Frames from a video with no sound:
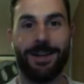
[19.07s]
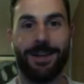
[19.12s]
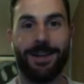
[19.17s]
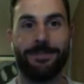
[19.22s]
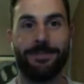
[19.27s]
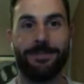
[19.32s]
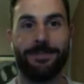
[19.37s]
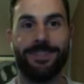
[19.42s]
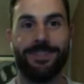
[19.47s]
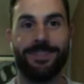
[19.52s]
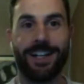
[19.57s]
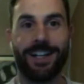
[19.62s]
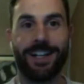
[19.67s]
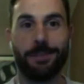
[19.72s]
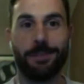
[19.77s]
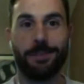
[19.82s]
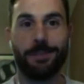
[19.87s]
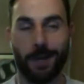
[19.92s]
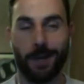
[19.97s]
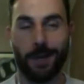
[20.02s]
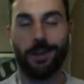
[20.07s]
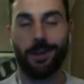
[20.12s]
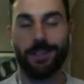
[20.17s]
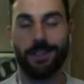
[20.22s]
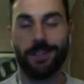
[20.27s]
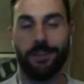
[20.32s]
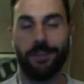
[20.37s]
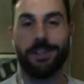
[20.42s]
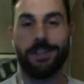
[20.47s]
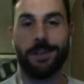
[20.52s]
I
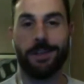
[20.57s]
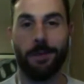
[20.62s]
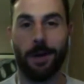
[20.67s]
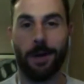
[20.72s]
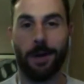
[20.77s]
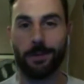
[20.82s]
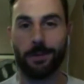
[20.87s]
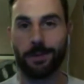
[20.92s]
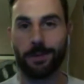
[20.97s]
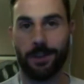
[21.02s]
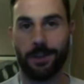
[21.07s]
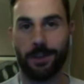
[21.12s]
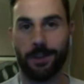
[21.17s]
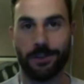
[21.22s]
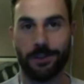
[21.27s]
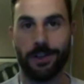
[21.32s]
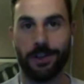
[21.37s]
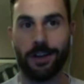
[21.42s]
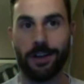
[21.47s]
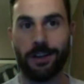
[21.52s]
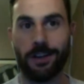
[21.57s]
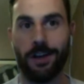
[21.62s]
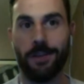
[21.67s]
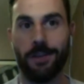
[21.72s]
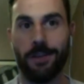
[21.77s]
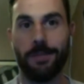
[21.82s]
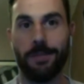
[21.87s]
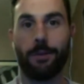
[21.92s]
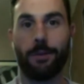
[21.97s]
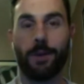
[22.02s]
play on words, obviously, to
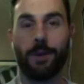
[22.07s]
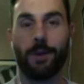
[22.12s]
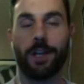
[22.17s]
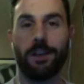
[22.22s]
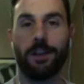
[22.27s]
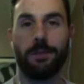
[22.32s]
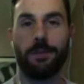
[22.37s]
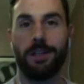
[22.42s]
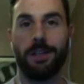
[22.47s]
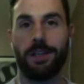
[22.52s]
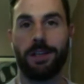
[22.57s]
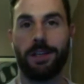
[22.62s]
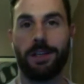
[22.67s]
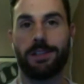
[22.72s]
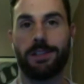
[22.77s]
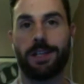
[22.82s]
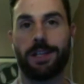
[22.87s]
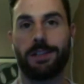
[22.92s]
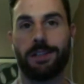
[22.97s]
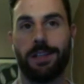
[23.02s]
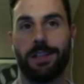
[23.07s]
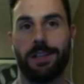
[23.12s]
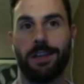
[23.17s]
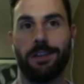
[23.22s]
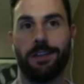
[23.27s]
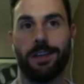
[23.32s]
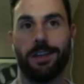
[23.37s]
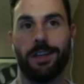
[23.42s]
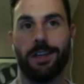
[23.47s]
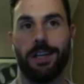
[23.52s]
popgoesculture.com, and we're going to be
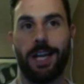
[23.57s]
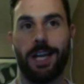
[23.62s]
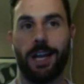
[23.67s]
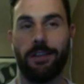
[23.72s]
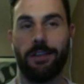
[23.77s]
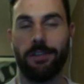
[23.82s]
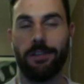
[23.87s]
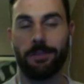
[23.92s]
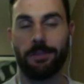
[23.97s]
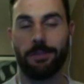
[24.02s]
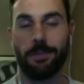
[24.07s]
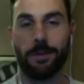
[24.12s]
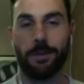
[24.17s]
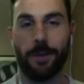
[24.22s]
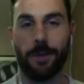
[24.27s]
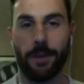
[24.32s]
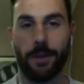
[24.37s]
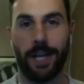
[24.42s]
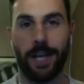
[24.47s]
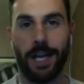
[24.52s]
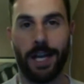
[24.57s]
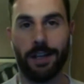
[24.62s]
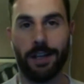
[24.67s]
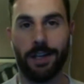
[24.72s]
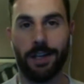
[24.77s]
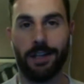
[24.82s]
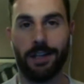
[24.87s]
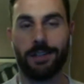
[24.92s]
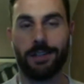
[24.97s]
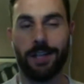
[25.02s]
dissecting everything Big
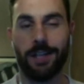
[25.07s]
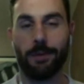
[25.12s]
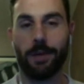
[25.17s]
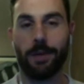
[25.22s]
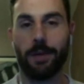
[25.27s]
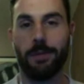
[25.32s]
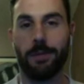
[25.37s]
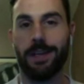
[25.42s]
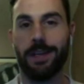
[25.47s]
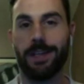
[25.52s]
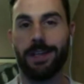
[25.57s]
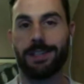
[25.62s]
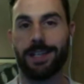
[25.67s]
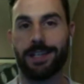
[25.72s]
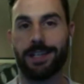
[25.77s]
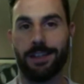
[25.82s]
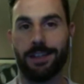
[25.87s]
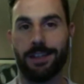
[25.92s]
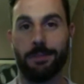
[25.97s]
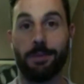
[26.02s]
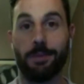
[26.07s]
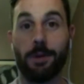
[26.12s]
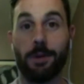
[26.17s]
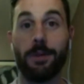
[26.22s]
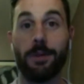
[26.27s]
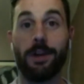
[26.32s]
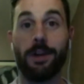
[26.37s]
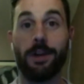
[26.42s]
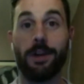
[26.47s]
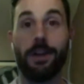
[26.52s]
Brother Canada. Today we're going to be
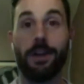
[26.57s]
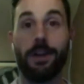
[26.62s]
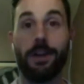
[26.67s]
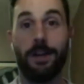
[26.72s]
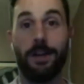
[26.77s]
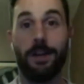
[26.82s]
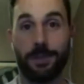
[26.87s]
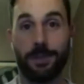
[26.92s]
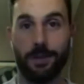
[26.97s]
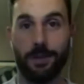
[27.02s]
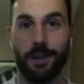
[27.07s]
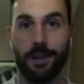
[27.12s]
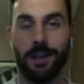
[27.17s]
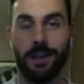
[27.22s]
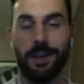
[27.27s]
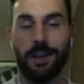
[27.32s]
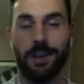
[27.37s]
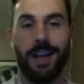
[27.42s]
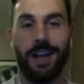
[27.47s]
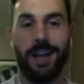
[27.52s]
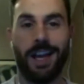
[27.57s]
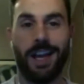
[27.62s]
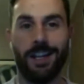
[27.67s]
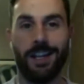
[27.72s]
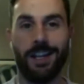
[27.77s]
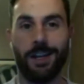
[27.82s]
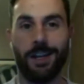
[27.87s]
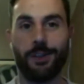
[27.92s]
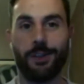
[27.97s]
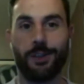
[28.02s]
dissecting the premiere episode,
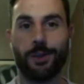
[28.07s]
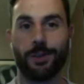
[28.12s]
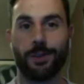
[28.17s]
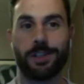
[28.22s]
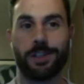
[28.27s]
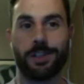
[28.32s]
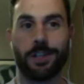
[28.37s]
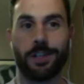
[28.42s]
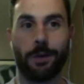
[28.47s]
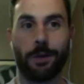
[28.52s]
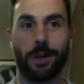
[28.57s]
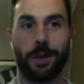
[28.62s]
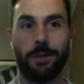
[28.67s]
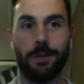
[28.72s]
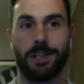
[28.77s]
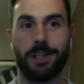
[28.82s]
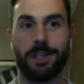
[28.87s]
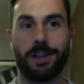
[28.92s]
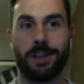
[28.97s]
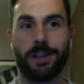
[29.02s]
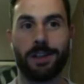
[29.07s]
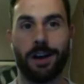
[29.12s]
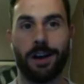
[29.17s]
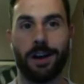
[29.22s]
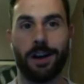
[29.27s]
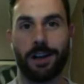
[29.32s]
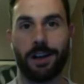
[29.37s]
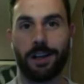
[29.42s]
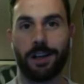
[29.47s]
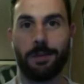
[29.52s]
and Jules this year we're going to be
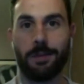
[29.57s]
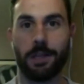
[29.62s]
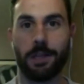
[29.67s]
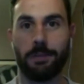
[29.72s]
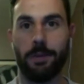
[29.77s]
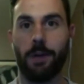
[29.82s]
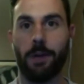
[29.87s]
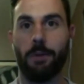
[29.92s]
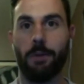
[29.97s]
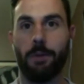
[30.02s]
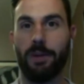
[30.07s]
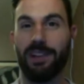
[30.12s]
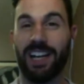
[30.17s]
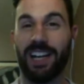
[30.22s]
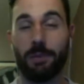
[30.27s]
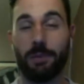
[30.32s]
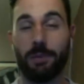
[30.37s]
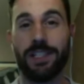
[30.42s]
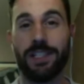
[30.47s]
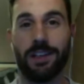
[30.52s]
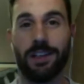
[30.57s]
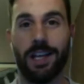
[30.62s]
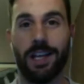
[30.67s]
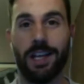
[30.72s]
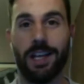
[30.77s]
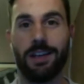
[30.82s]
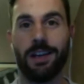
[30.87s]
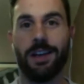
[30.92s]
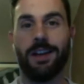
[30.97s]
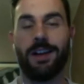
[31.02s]
talking about the premiere, what we liked, what we
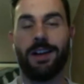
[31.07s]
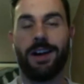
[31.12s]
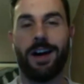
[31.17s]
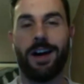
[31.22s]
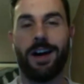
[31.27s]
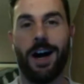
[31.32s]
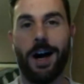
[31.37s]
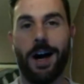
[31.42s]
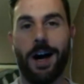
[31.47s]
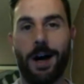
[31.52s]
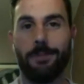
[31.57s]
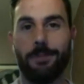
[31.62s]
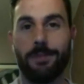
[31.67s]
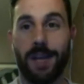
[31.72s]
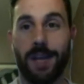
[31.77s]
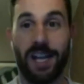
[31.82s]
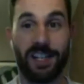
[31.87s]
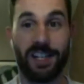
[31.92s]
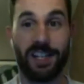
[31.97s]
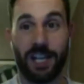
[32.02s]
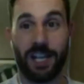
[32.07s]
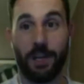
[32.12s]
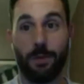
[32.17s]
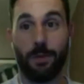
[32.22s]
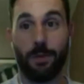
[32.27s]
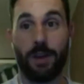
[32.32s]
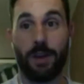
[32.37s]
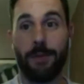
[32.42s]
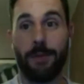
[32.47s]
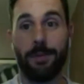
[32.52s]
didn't like, and just
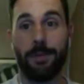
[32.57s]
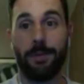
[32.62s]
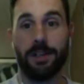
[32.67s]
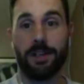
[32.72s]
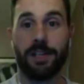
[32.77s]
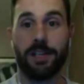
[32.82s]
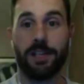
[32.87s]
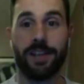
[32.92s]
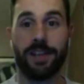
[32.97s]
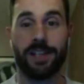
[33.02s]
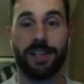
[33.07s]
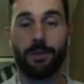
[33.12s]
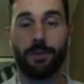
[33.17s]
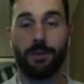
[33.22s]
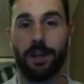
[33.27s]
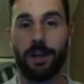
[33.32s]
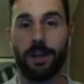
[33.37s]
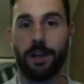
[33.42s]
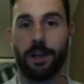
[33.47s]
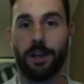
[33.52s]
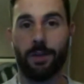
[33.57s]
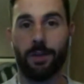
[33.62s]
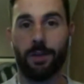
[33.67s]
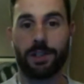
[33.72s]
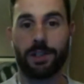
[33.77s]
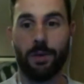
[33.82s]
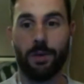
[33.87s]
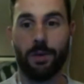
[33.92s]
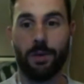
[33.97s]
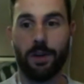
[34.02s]
kind of what happened, and give you guys a rundown of
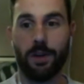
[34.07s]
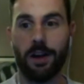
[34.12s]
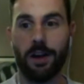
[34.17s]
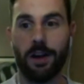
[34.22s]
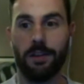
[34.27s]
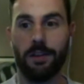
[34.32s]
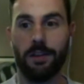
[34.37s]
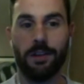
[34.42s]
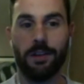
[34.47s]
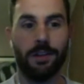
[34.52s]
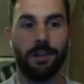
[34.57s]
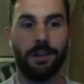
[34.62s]
what's going on.